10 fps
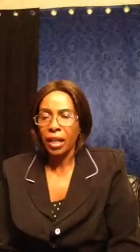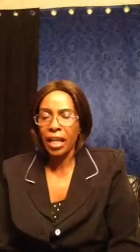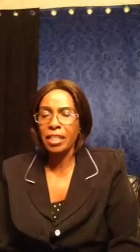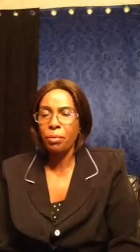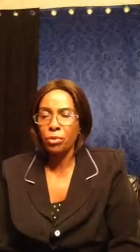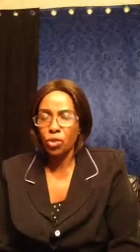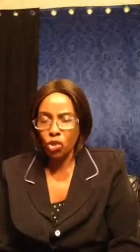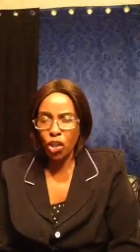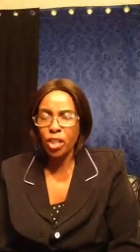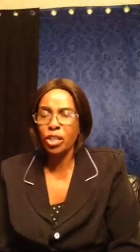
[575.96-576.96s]
Let him
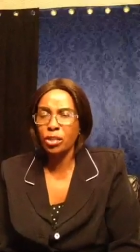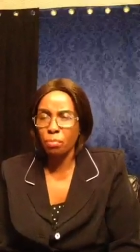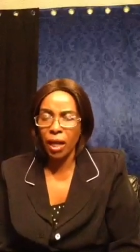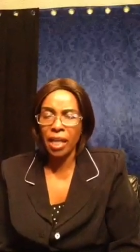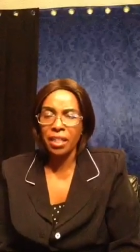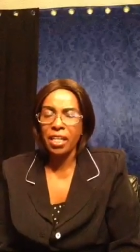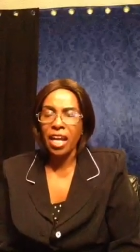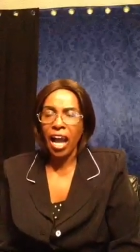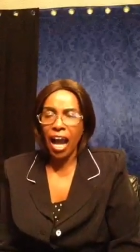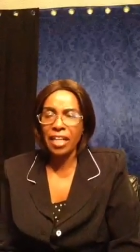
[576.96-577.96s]
change his mind.
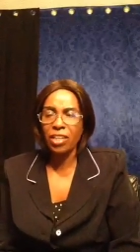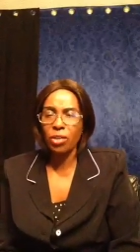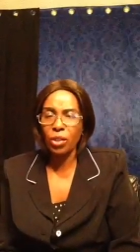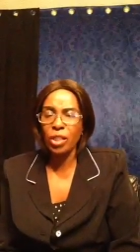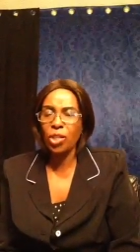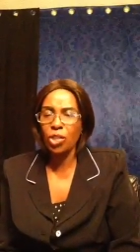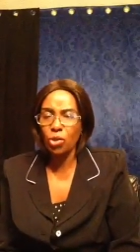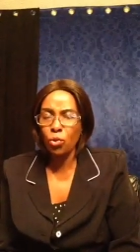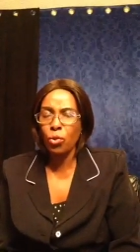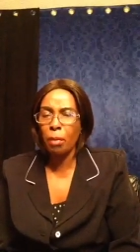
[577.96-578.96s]
And Lord,
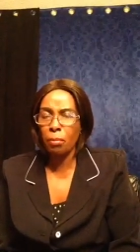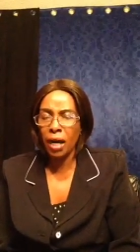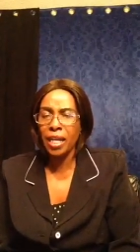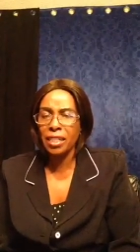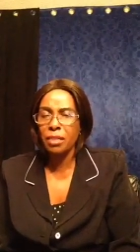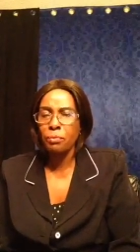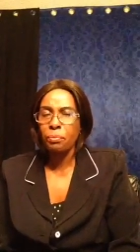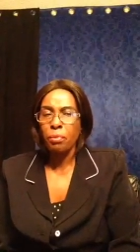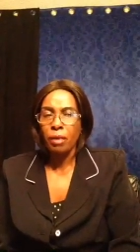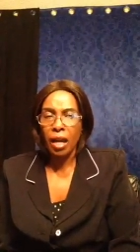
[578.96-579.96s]
renew your marriage
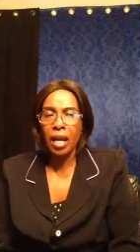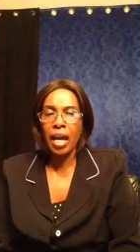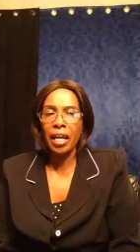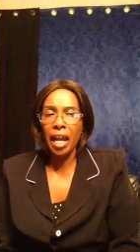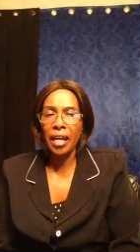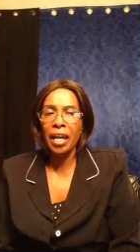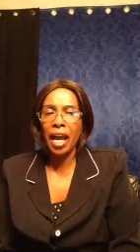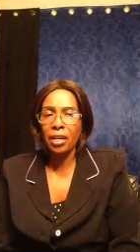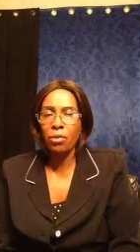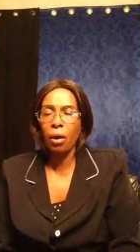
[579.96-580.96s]
and,
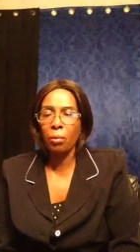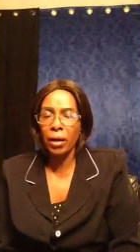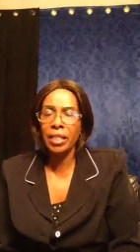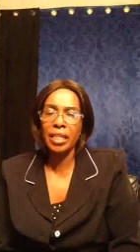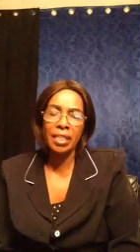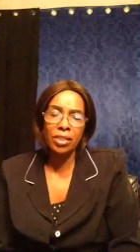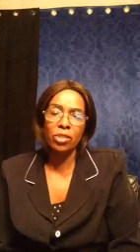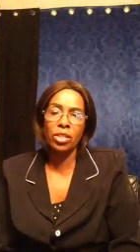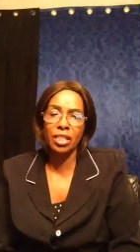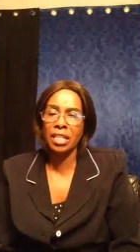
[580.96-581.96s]
and your wedding
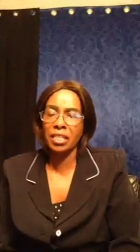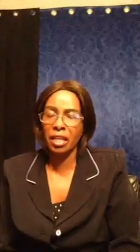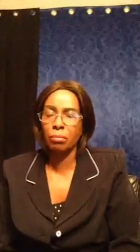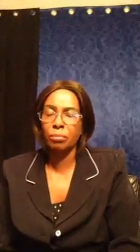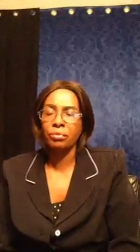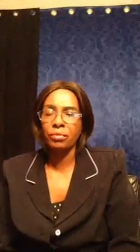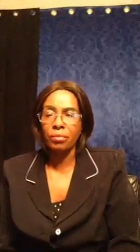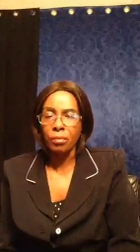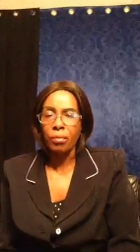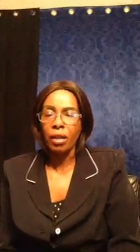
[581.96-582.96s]
in Jesus' name.
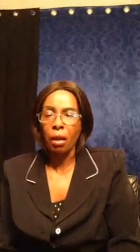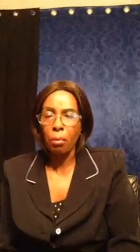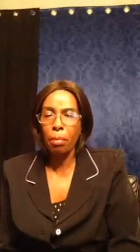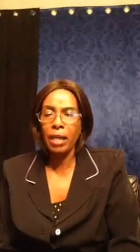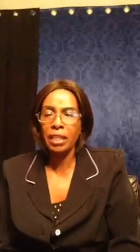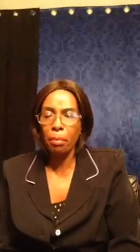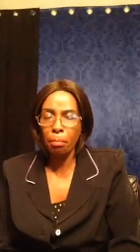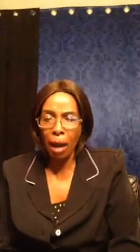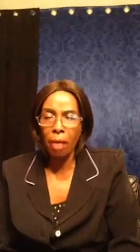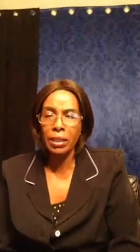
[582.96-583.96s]
By the
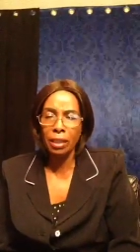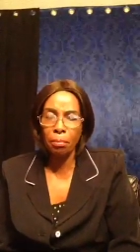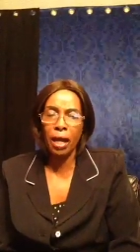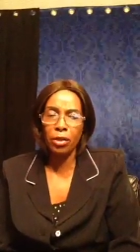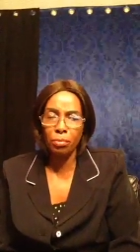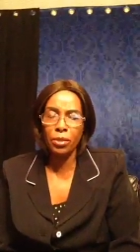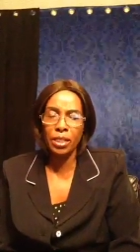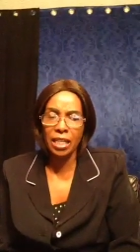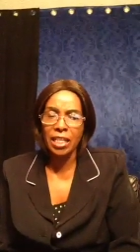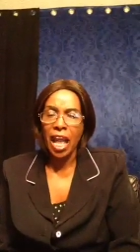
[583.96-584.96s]
power and the blood of
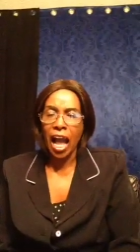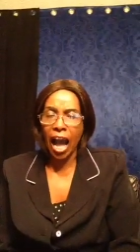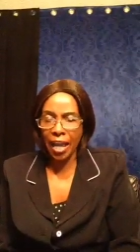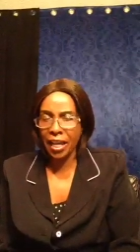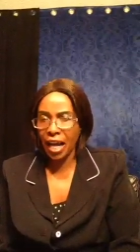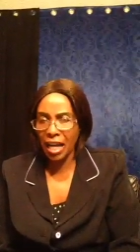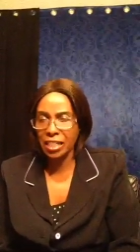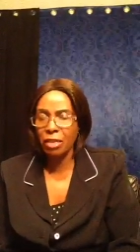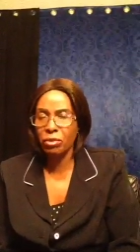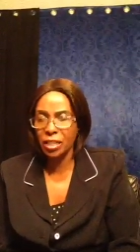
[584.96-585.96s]
Jesus, I
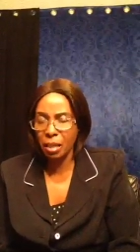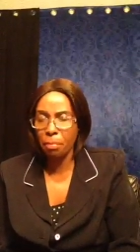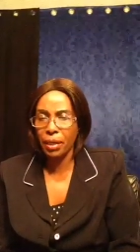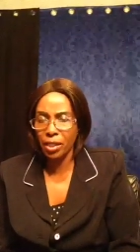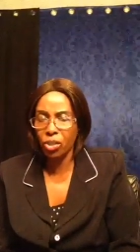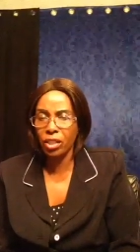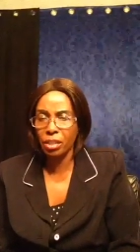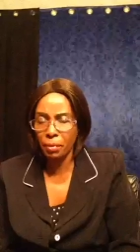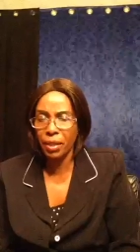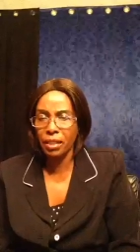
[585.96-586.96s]
cast out the separation
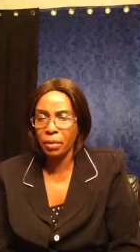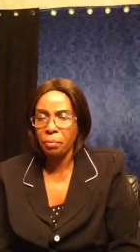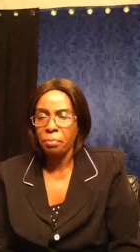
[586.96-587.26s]
spirit.